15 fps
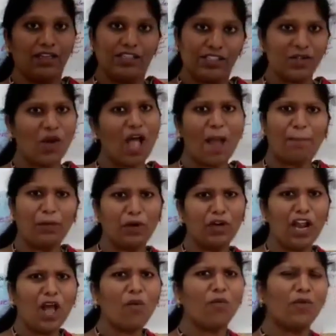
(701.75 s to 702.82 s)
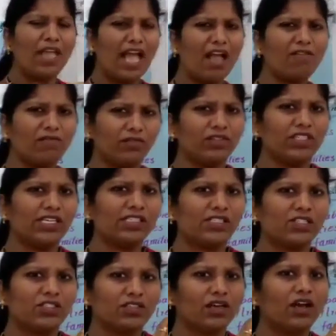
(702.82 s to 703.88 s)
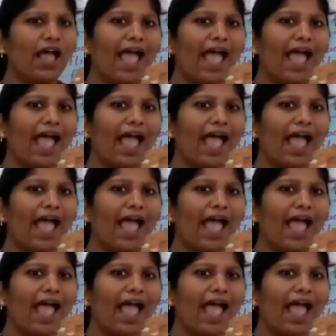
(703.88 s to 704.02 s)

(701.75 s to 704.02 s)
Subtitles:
So up to now we have just